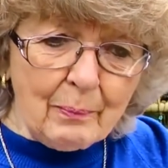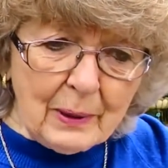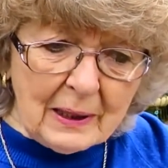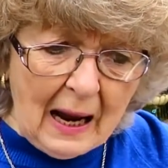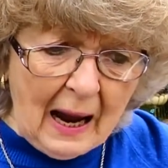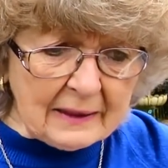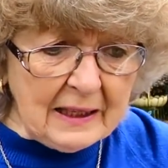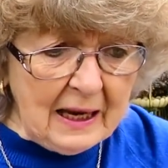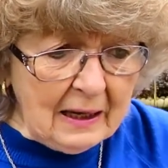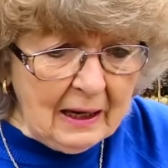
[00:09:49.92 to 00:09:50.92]
But I
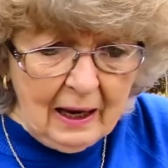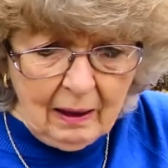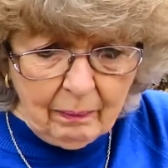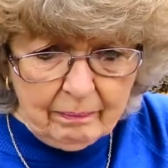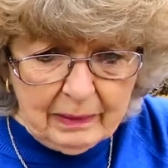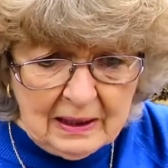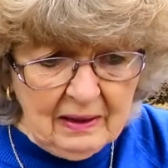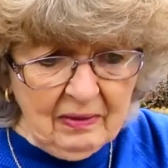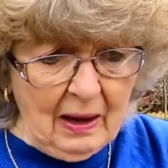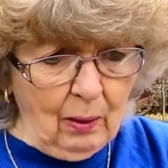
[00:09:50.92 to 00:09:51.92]
can't help
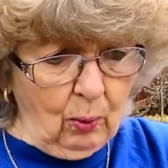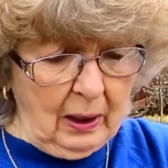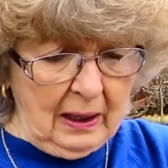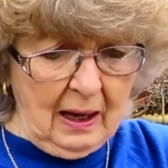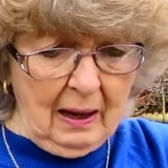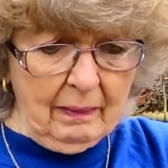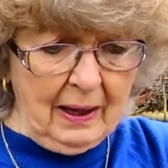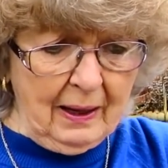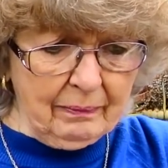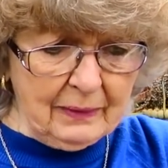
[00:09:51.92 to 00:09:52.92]
being that way.
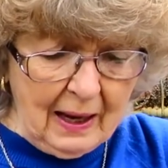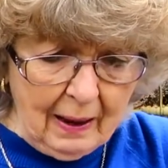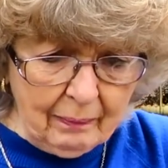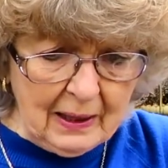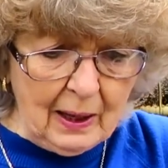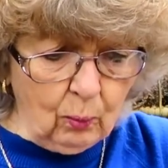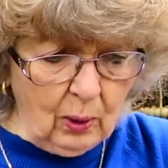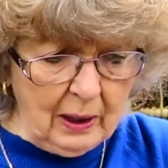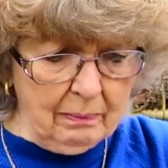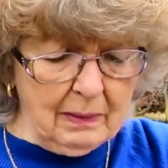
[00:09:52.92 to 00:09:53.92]
I'm that
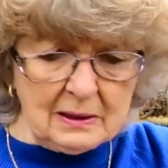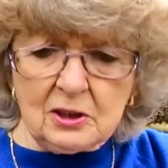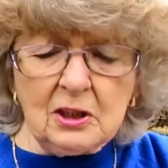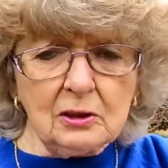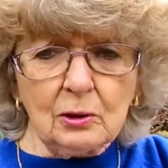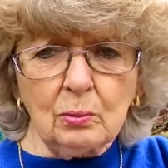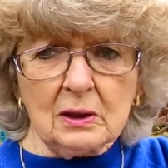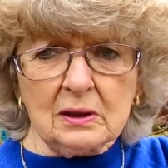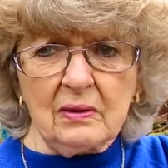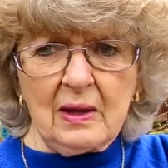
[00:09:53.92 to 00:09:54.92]
way. My sister
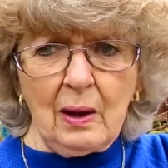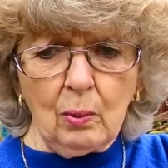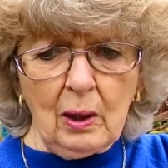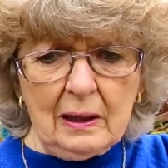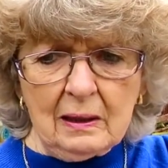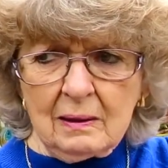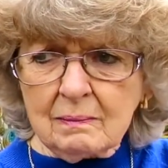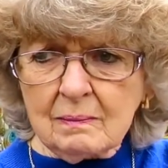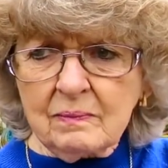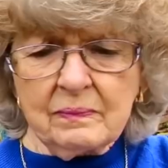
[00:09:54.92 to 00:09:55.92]
wasn't that way.
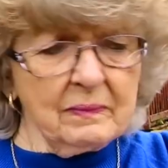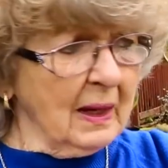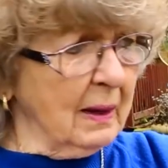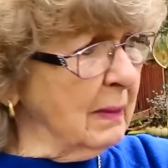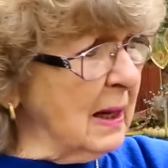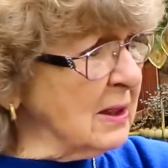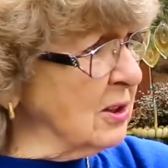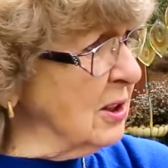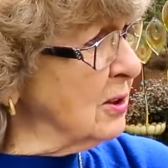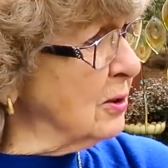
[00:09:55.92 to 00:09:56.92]
My
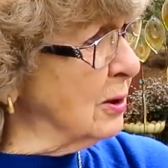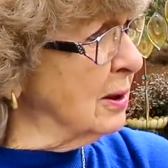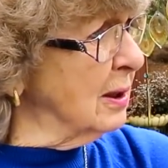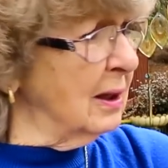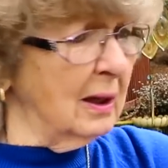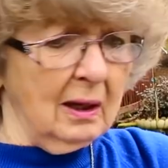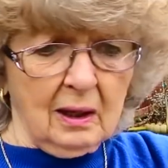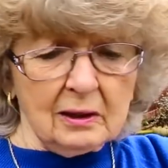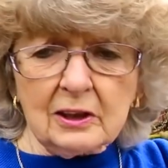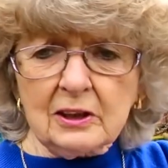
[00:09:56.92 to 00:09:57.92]
sister
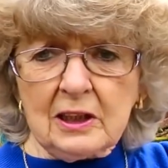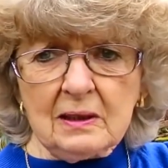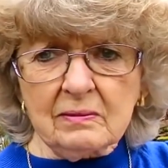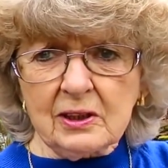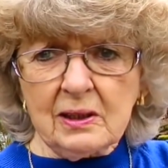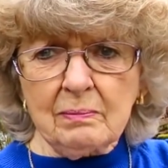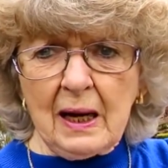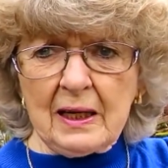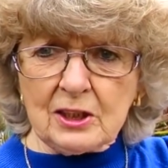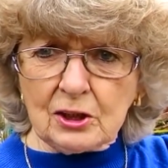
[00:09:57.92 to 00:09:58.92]
could give
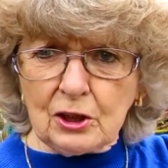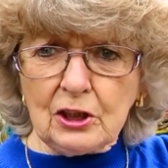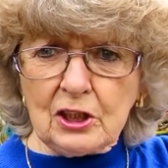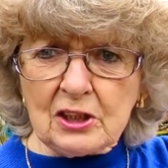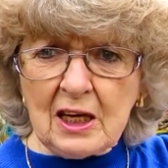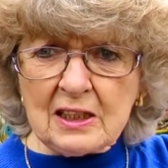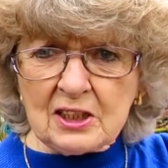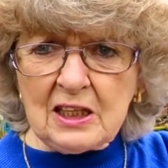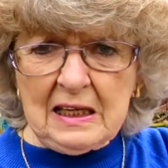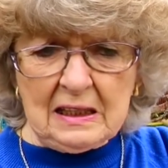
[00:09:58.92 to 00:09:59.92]
somebody as good as they
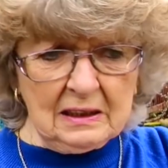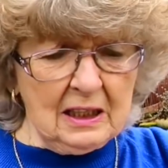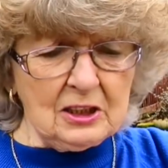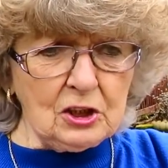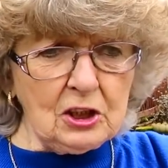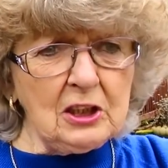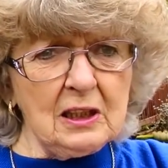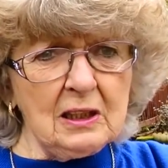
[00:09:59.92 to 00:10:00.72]
seen, and she